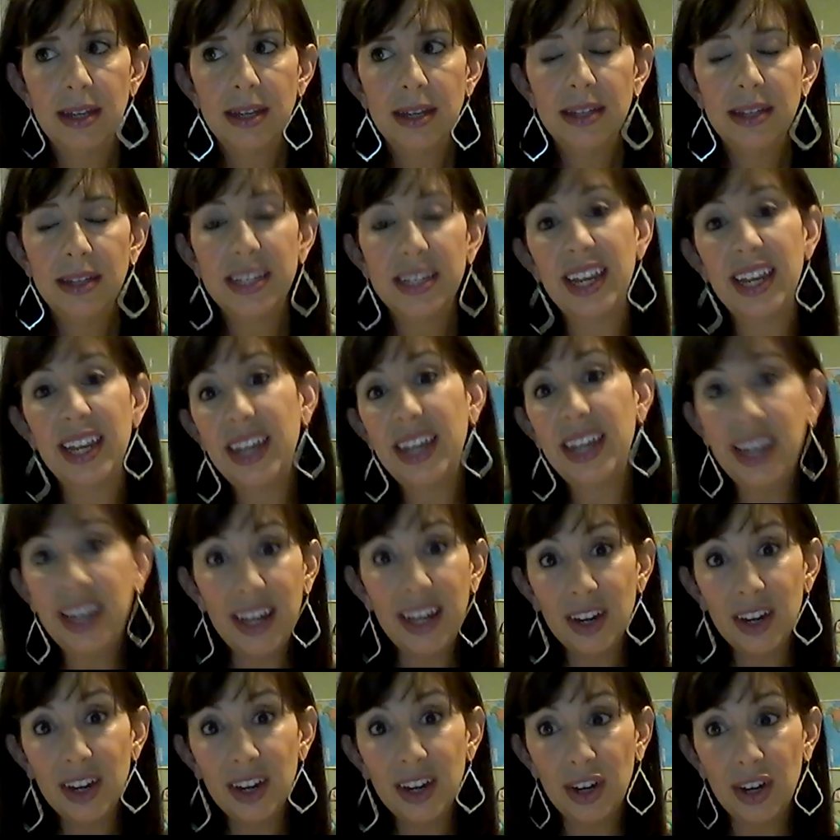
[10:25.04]
to
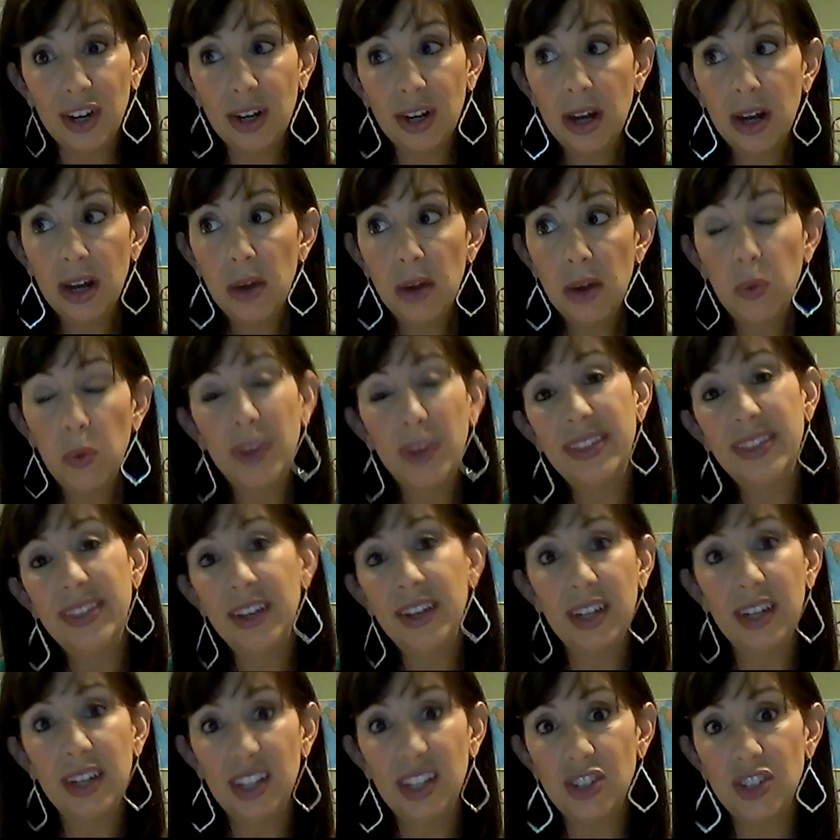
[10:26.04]
hear what their
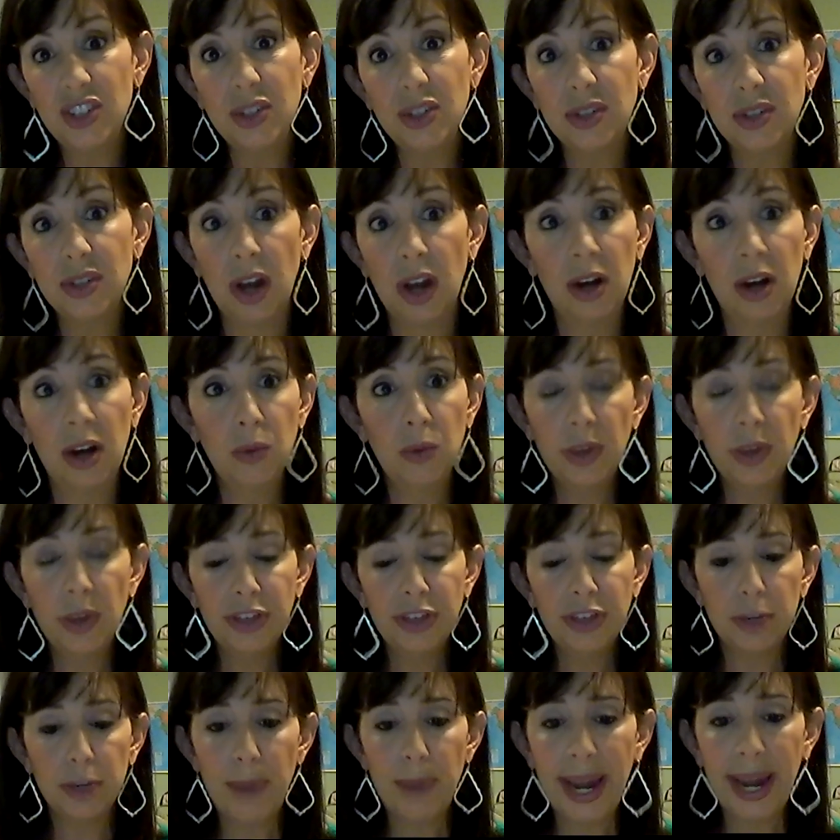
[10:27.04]
issues are and what
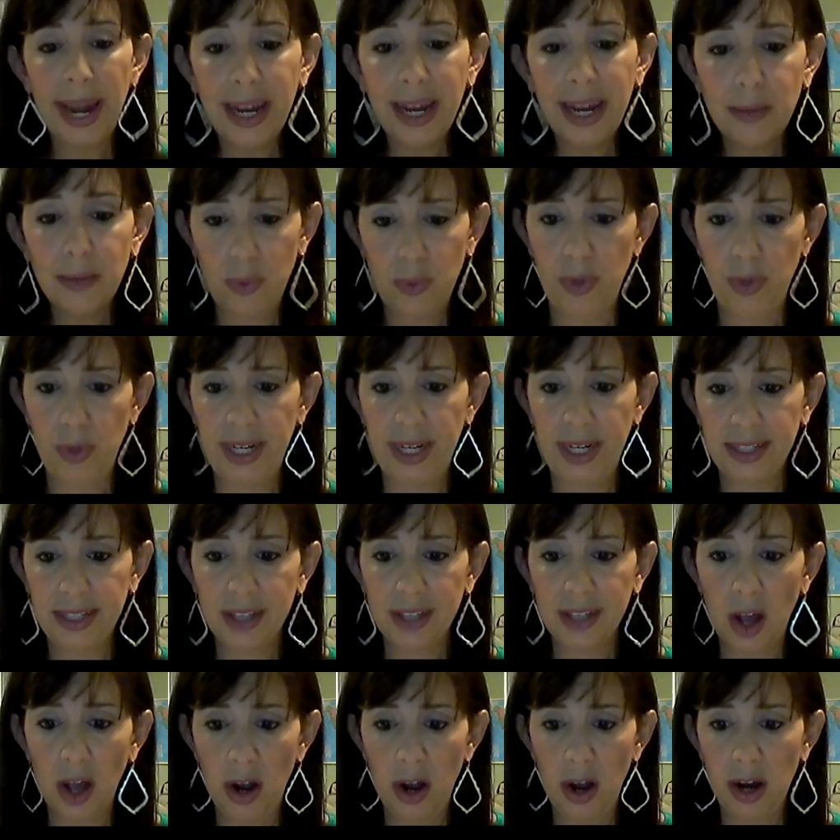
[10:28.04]
their pain points
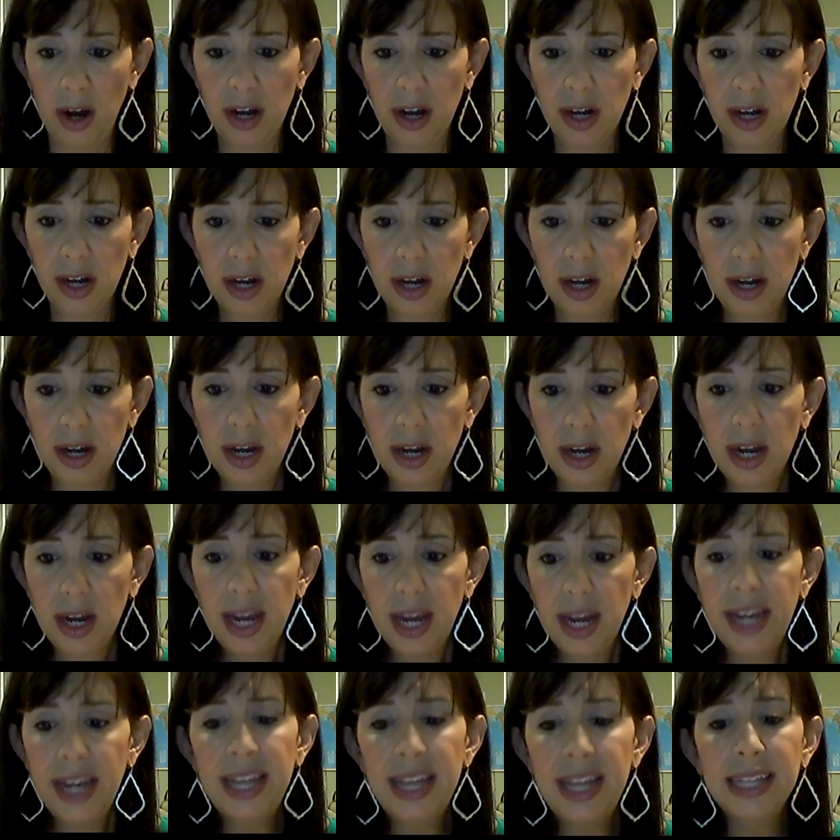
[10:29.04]
are?
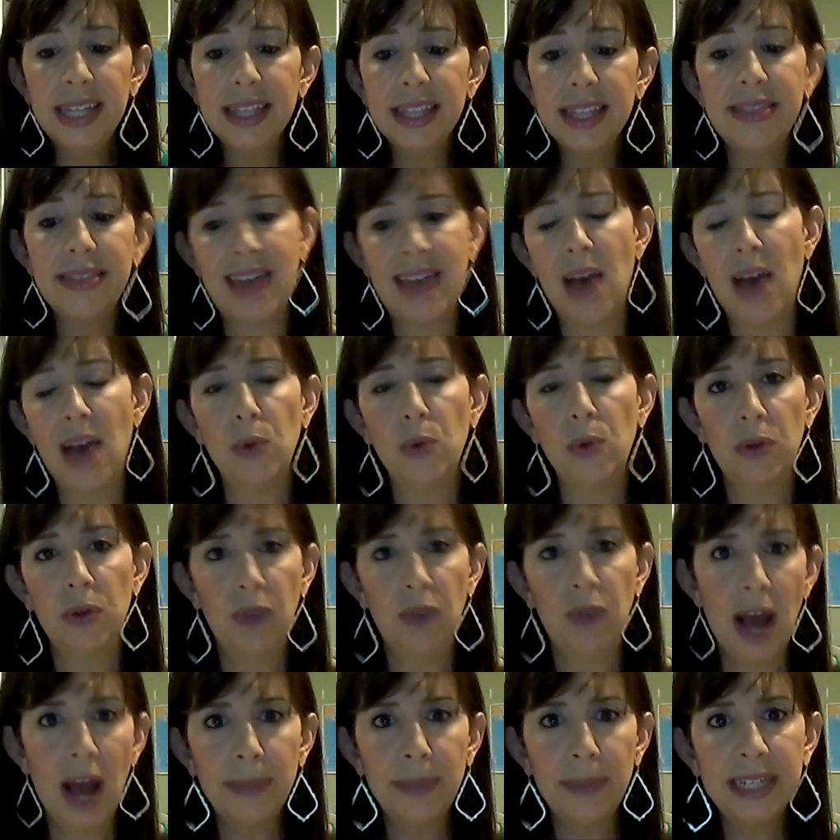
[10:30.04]
And isn't that what
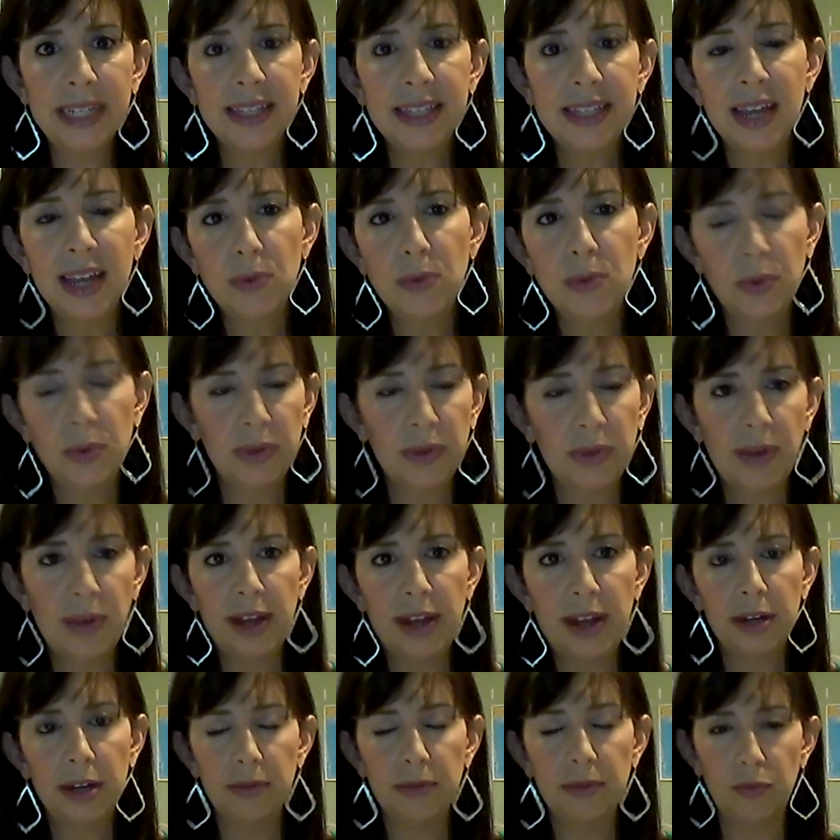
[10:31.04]
Rami said when we
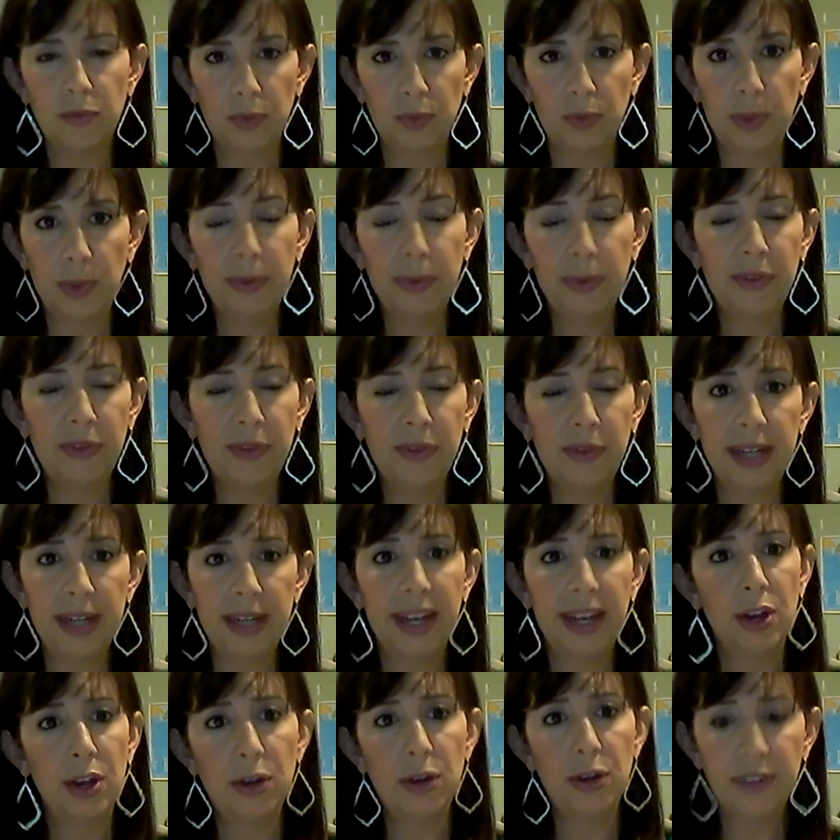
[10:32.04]
read
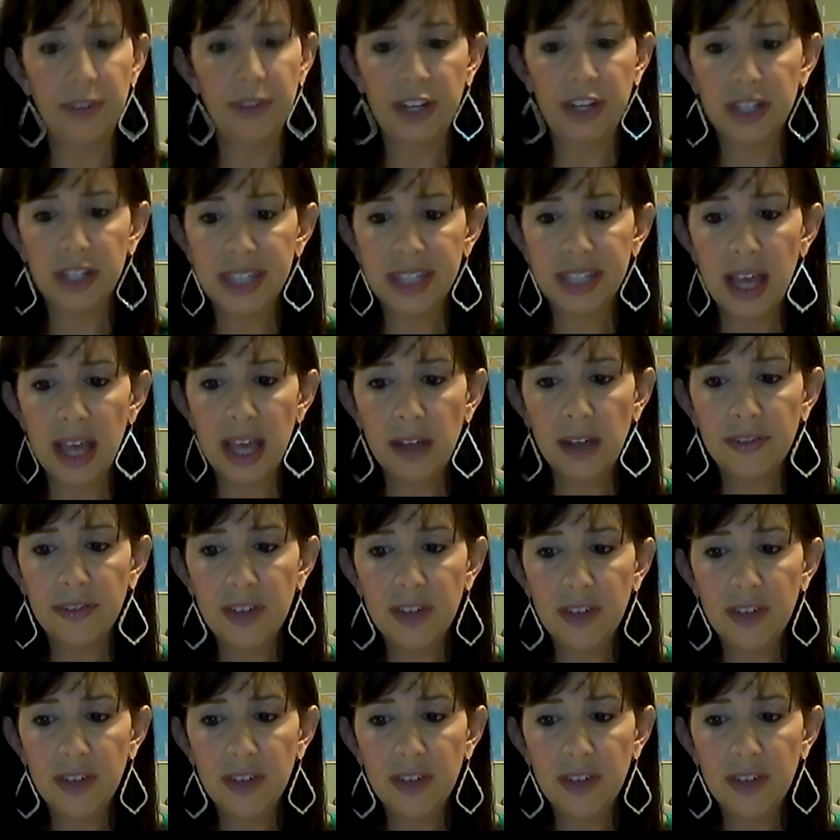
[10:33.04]
Get Over Yourself?